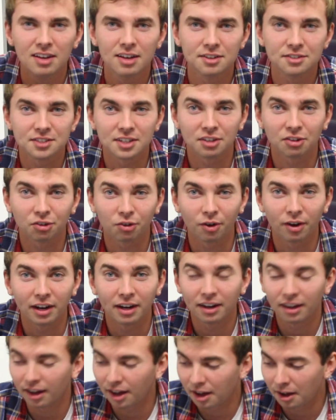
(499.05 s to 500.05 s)
6th
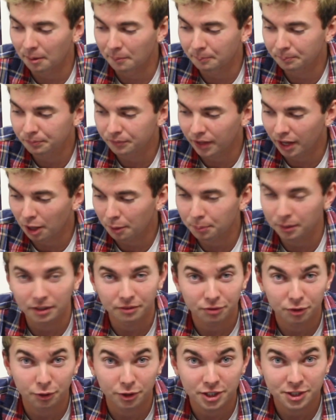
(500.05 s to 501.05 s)
grade. Yeah, I'll play
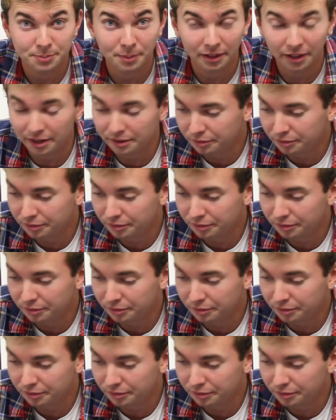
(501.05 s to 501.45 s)
it for the rest of my